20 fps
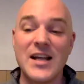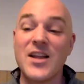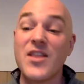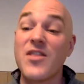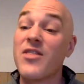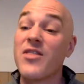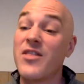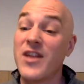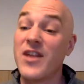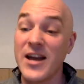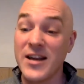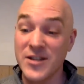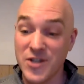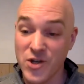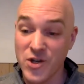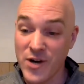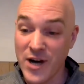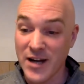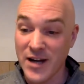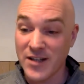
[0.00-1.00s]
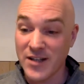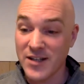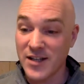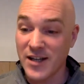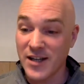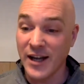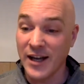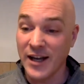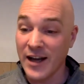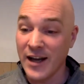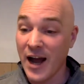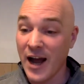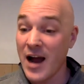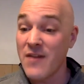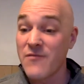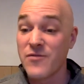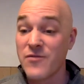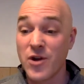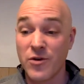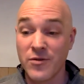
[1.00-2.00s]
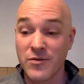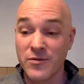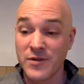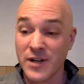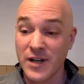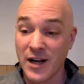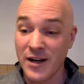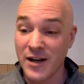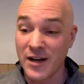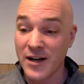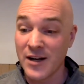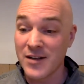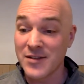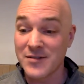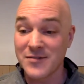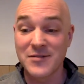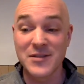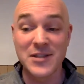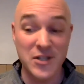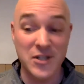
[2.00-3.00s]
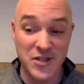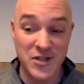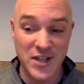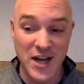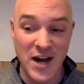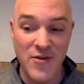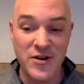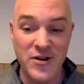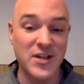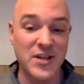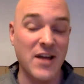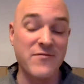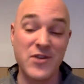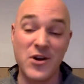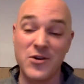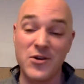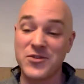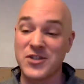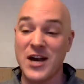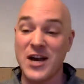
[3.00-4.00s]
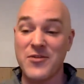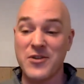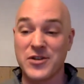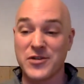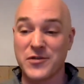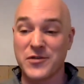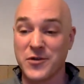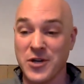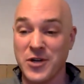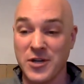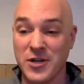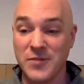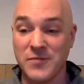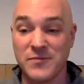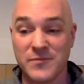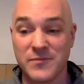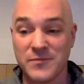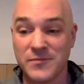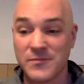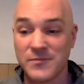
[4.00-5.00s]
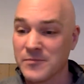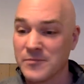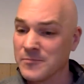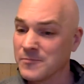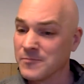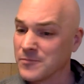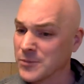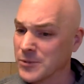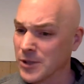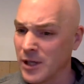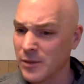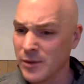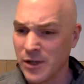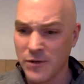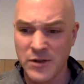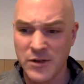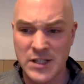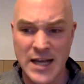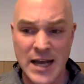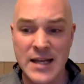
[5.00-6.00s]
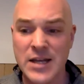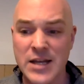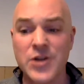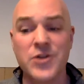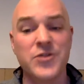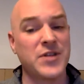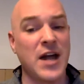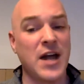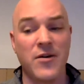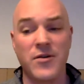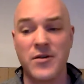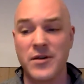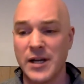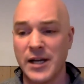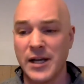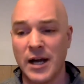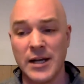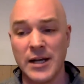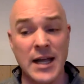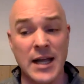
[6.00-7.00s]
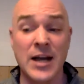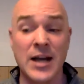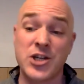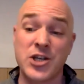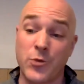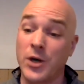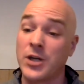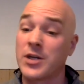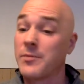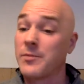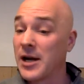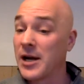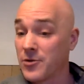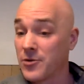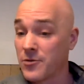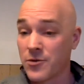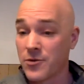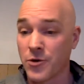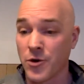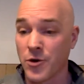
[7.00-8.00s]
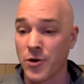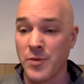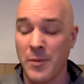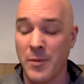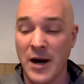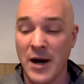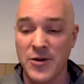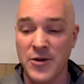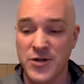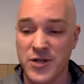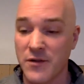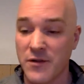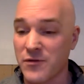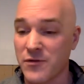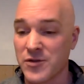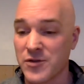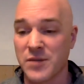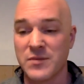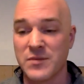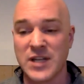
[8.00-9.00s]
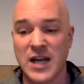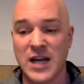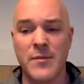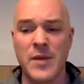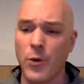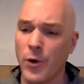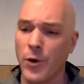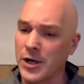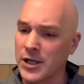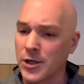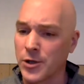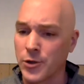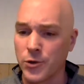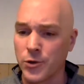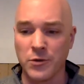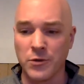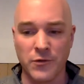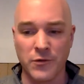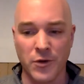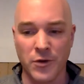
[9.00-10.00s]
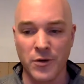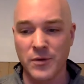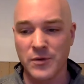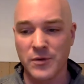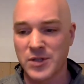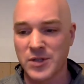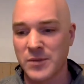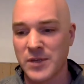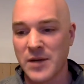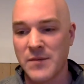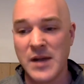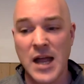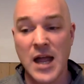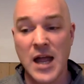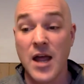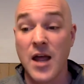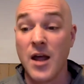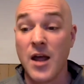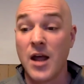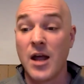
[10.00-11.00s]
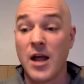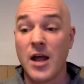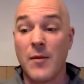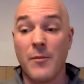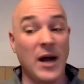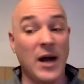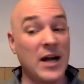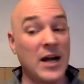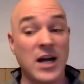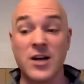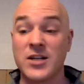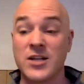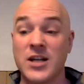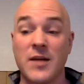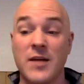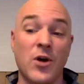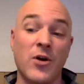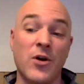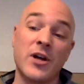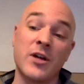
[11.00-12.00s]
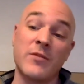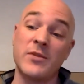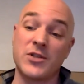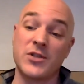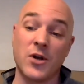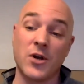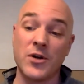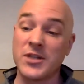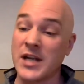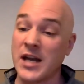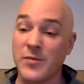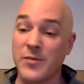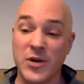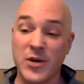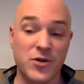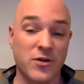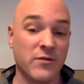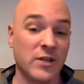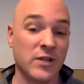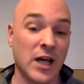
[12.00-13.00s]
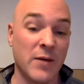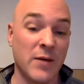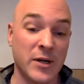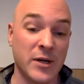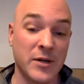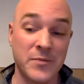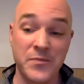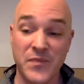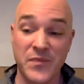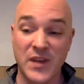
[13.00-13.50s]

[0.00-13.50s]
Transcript: That is correct. And I've known, this is Cyrus. I've known Cyrus for probably over 10 years now. He actually worked in my group at Microsoft for some time. He worked at Google for some time. My entire time knowing him, he's always had a picture of a llama.